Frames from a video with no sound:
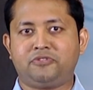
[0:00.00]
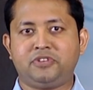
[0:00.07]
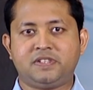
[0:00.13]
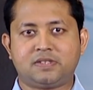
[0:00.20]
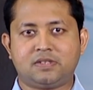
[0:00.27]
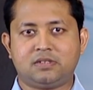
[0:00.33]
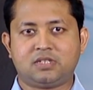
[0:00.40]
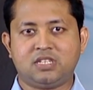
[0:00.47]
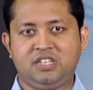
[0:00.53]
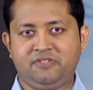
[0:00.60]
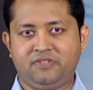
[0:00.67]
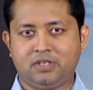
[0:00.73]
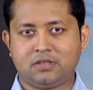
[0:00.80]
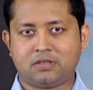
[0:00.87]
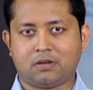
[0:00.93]
recent
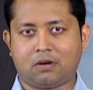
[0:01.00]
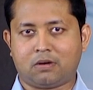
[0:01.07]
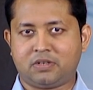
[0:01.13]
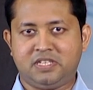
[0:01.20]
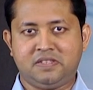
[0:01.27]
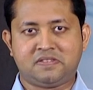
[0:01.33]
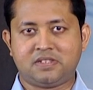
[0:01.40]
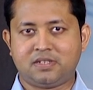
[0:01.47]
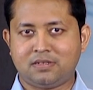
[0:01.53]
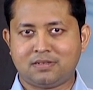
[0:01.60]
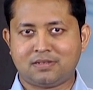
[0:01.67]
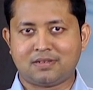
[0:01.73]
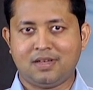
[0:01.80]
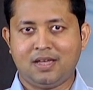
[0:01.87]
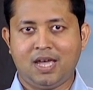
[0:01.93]
events or
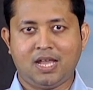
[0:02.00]
incidents.